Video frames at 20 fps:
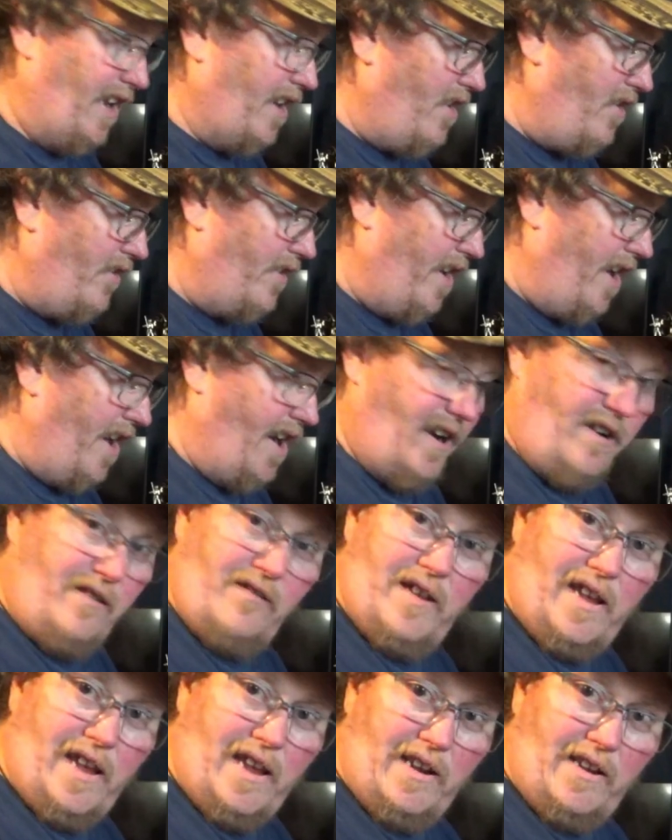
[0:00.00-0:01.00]
it on there
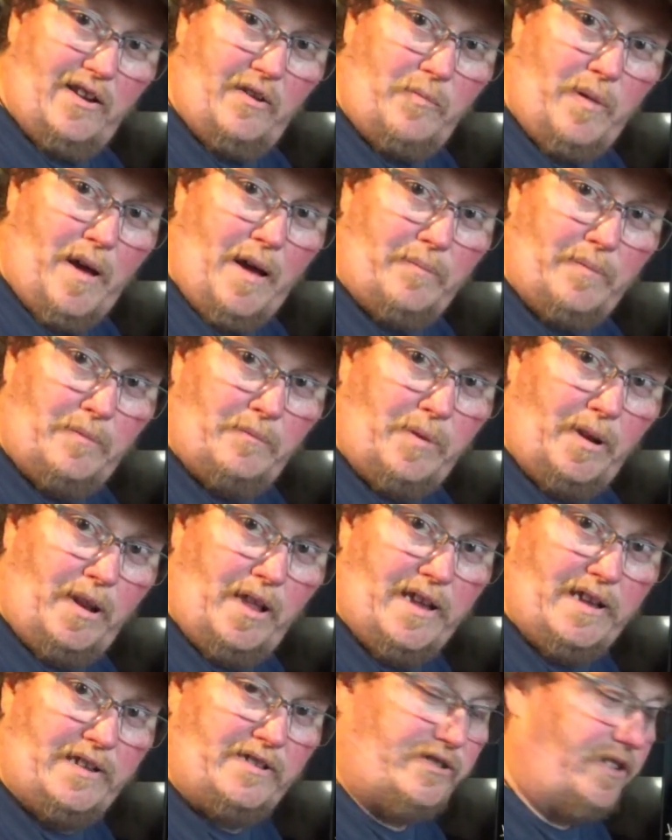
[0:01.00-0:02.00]
and it'll pop in
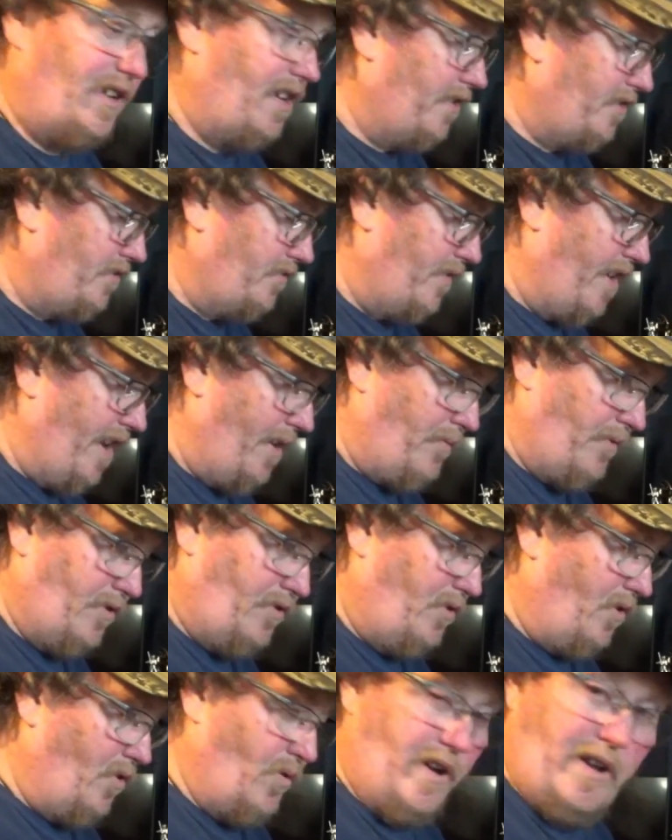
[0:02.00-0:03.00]
place. So now we're
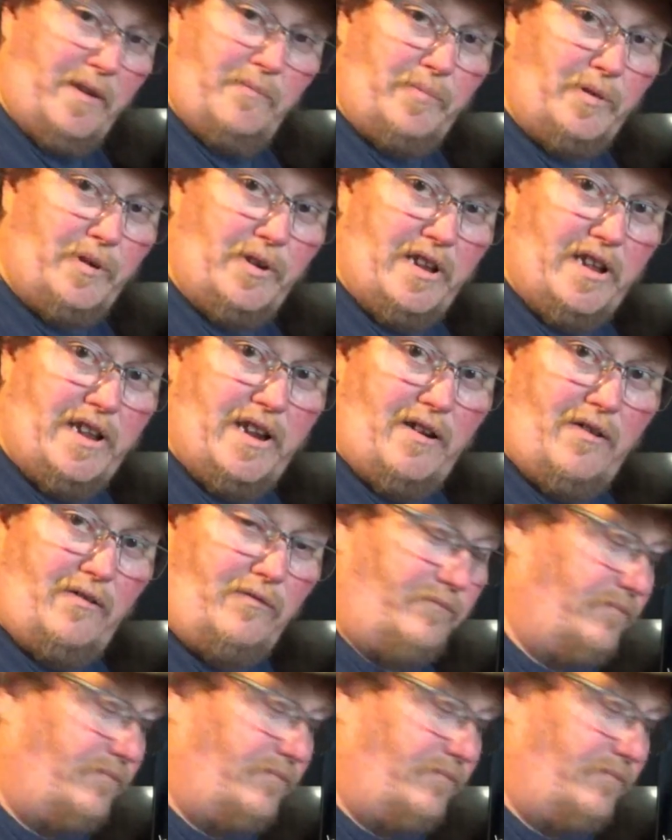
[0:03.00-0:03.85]
going to go ahead and put it on.